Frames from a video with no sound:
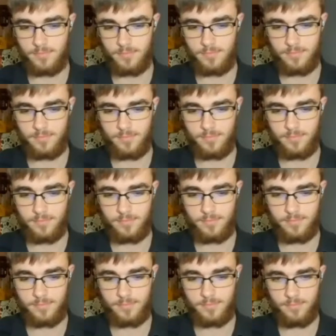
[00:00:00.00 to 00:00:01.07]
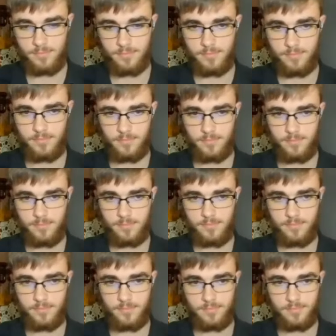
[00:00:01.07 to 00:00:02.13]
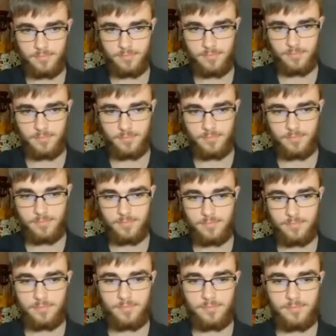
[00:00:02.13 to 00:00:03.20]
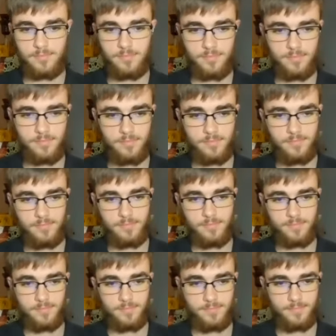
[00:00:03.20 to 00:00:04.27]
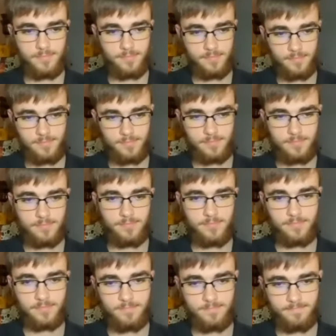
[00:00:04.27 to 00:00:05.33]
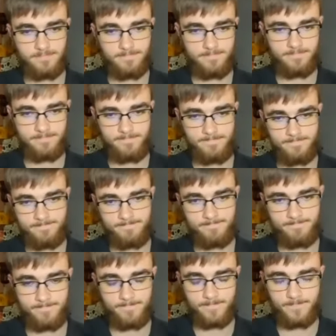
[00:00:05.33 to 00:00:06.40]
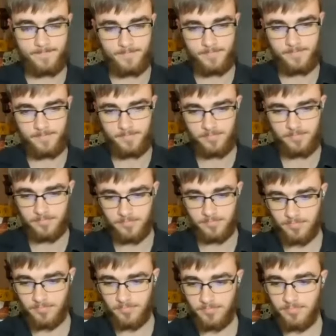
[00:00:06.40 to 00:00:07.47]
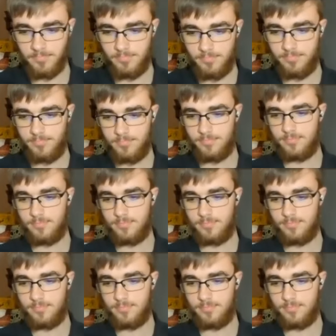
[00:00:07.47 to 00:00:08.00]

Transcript: [no speech]